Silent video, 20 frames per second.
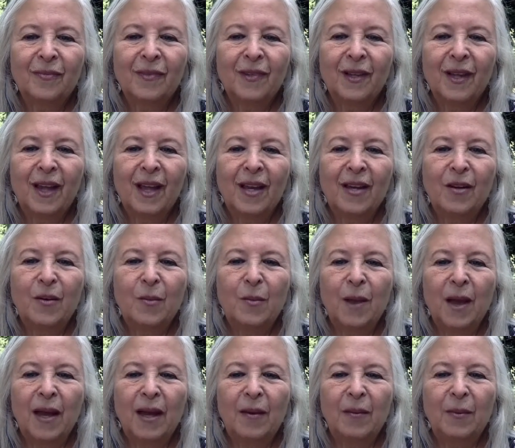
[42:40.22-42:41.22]
And you
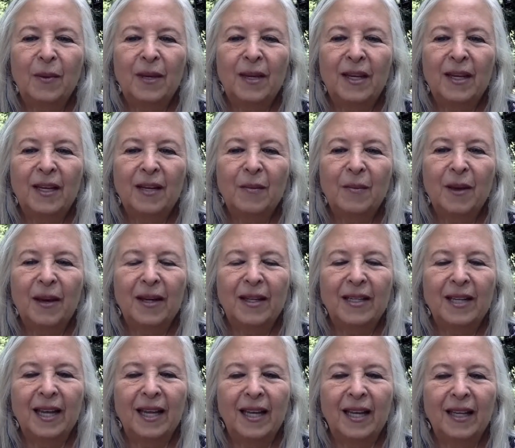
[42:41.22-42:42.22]
might begin by
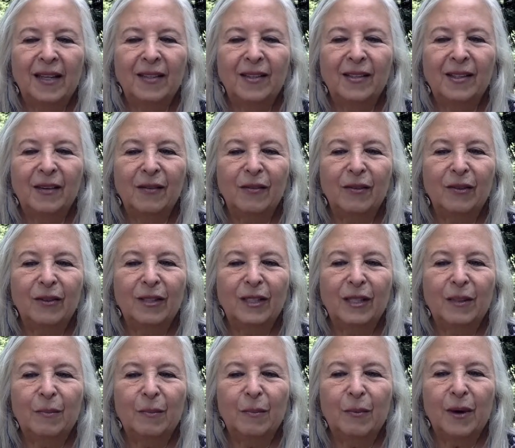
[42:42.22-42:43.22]
taking several
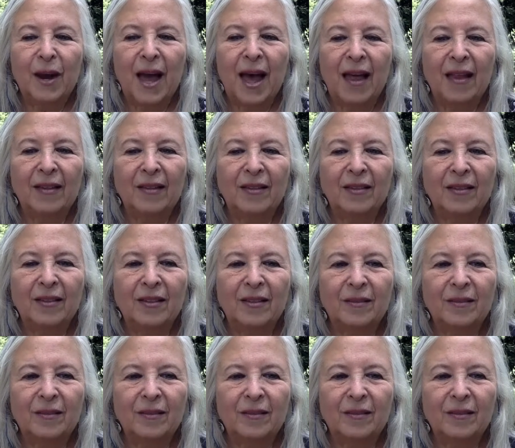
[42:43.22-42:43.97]
deep breaths,